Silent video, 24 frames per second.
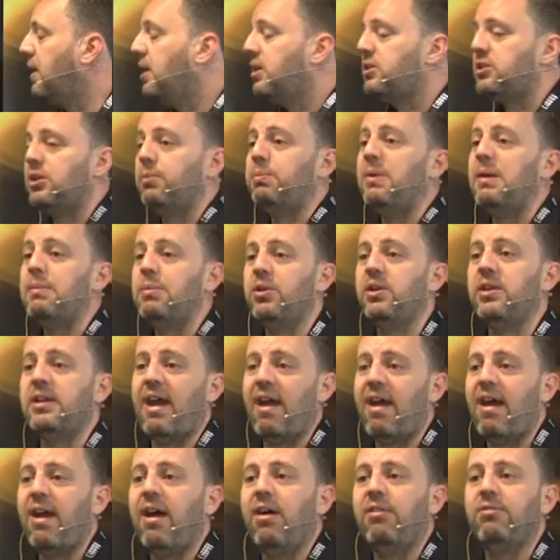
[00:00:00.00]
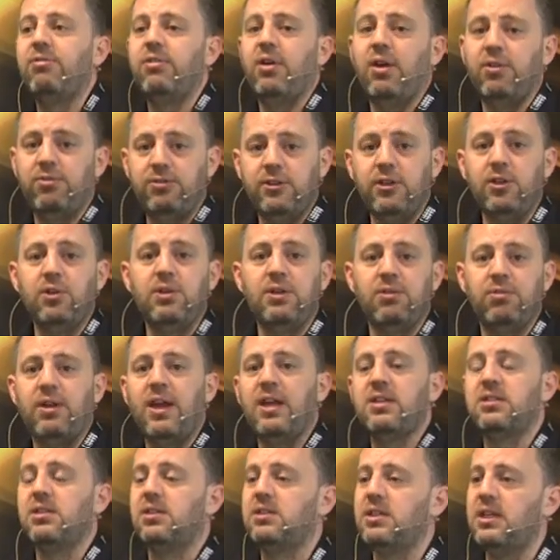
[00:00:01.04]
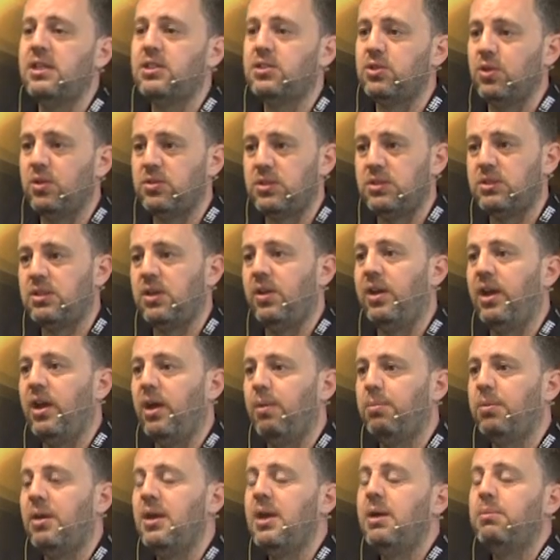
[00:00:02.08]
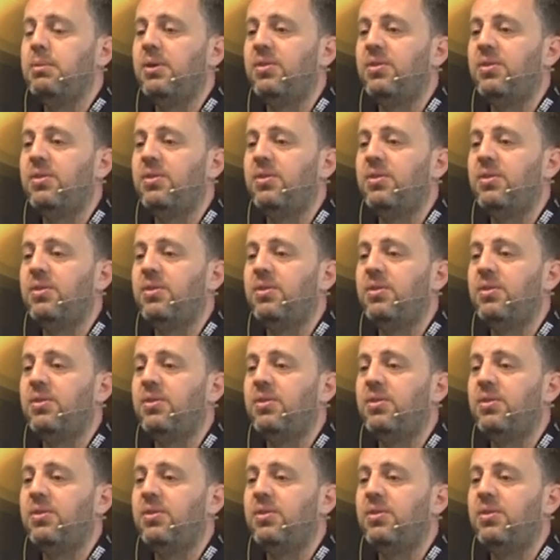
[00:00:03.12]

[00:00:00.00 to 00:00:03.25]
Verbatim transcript: so people can have a few different SRT sources going up,